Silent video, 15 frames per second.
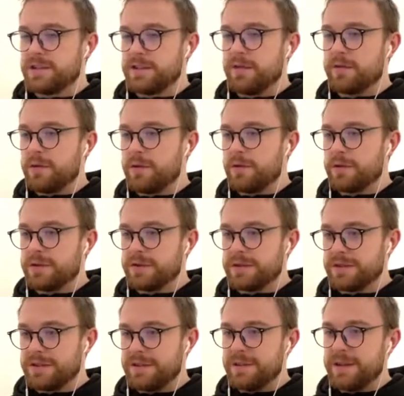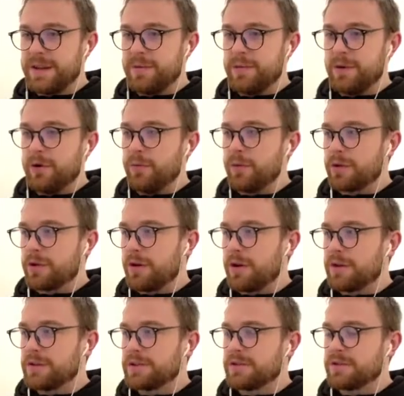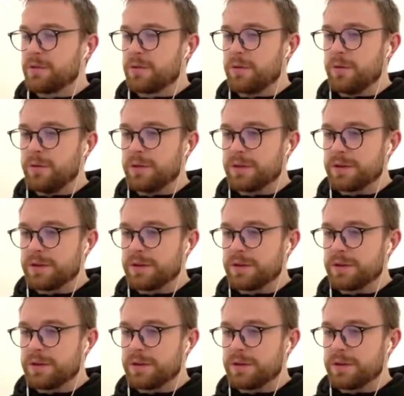Of course, they're named Noble Guards. So cool.